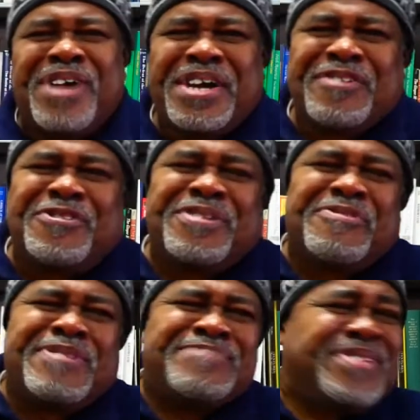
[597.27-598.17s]
around the corner
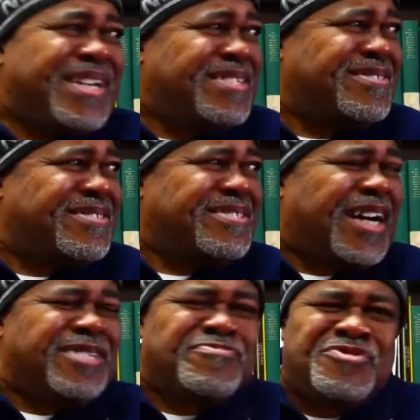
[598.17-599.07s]
from us, we had this, this
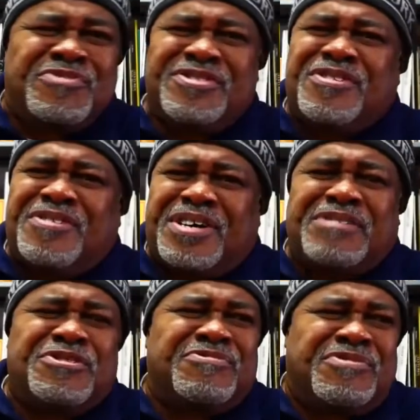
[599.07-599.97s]
hospital. We used to, call, I
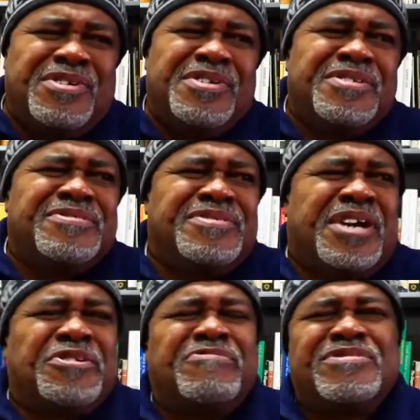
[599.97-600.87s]
don't know, I
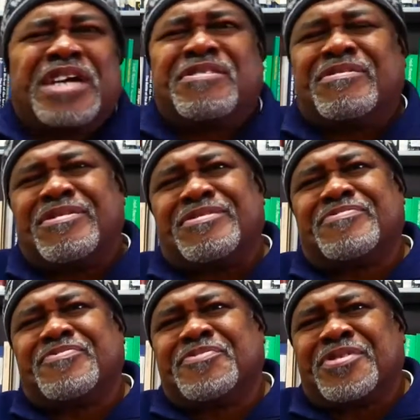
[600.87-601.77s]
don't know if it was like a
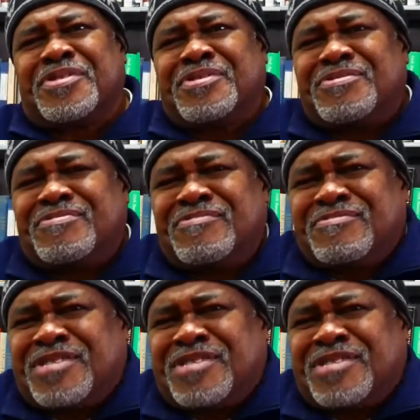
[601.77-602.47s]
for the, the